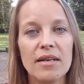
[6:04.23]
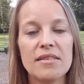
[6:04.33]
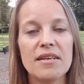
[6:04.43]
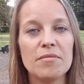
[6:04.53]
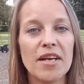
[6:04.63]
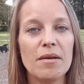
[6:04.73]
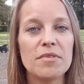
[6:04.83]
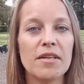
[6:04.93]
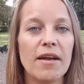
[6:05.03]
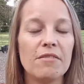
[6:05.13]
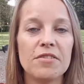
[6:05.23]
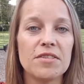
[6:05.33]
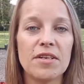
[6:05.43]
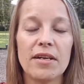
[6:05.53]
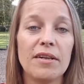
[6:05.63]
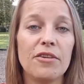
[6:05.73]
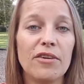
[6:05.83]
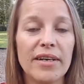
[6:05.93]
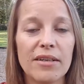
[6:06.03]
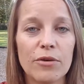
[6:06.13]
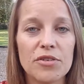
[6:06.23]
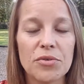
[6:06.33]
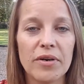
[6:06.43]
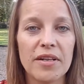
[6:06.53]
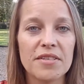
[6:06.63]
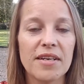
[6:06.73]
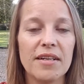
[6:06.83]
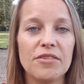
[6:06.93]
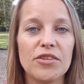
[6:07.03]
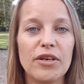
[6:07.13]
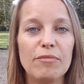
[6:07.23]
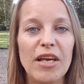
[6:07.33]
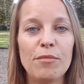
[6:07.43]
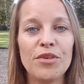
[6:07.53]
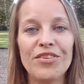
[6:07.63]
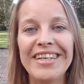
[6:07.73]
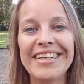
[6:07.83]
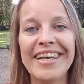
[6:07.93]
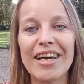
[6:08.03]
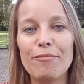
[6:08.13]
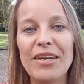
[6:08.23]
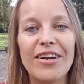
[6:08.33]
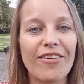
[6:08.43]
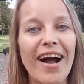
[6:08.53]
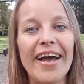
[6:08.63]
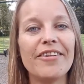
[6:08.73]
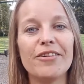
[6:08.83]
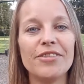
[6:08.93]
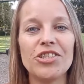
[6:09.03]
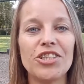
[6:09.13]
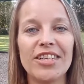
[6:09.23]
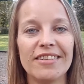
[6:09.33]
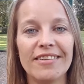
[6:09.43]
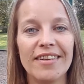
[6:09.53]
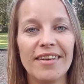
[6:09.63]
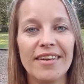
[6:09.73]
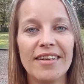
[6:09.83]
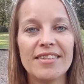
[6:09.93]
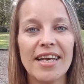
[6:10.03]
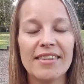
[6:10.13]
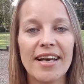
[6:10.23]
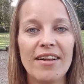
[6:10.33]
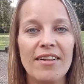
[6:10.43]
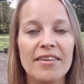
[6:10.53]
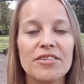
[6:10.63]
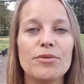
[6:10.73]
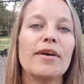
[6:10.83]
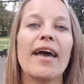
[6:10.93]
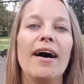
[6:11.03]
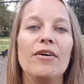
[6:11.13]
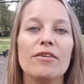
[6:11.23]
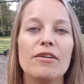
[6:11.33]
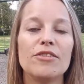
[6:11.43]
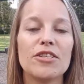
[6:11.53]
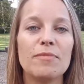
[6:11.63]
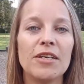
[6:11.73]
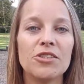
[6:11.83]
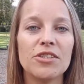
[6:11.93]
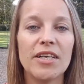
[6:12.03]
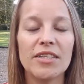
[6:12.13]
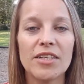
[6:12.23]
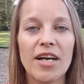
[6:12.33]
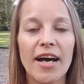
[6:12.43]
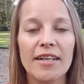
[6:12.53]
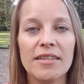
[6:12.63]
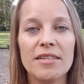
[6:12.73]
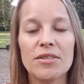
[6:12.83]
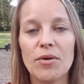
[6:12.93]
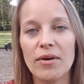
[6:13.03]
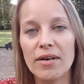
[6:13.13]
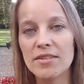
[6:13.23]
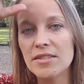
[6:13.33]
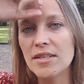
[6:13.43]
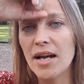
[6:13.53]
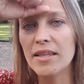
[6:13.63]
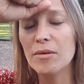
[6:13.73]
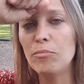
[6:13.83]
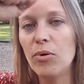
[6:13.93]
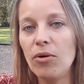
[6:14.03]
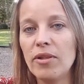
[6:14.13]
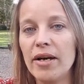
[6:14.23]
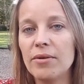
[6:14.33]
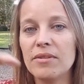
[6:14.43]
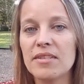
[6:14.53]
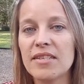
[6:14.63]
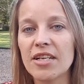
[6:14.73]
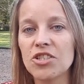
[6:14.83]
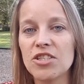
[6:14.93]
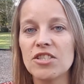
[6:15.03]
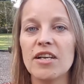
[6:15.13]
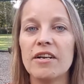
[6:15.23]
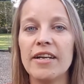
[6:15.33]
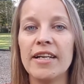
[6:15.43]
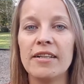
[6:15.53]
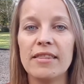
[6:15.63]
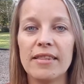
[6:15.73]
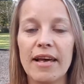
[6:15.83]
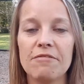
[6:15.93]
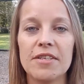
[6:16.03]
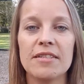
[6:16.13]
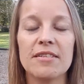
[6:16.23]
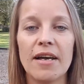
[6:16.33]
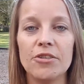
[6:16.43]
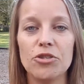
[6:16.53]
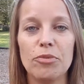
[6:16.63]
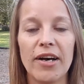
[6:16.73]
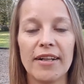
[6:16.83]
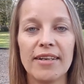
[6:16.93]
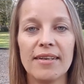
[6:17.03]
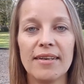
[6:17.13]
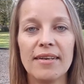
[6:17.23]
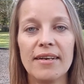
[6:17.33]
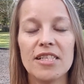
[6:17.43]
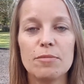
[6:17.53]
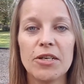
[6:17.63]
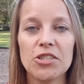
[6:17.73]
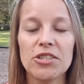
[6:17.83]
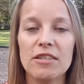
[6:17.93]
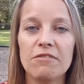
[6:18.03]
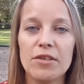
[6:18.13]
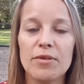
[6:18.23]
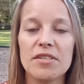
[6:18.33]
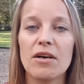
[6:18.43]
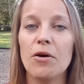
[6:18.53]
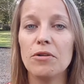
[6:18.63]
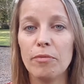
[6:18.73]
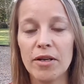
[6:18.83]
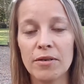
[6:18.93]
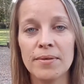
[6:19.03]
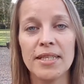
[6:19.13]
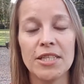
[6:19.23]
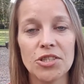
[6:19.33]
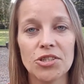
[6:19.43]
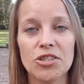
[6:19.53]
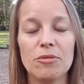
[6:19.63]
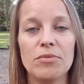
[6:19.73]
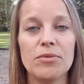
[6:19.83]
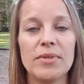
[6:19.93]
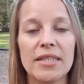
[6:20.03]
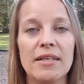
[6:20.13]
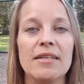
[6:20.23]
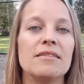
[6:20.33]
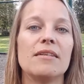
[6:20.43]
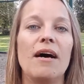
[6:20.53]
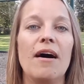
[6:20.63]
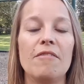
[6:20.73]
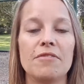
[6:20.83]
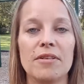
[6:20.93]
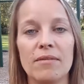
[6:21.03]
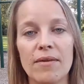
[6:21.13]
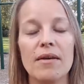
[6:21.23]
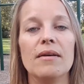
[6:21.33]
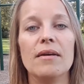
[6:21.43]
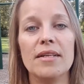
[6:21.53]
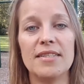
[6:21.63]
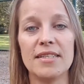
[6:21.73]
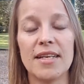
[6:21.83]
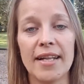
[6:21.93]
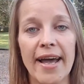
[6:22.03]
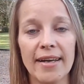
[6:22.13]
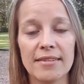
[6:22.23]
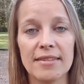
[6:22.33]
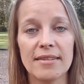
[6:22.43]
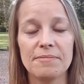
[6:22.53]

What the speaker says: Sometimes a knife isn't going to do it, or a sword isn't going to do it. Maybe you need like a big grinder machine. Take that all into account. Just make sure that you're cutting these cords and then pull out the sections that are left inside your body, especially if it was a codependent relationship. You really need to often disconnect.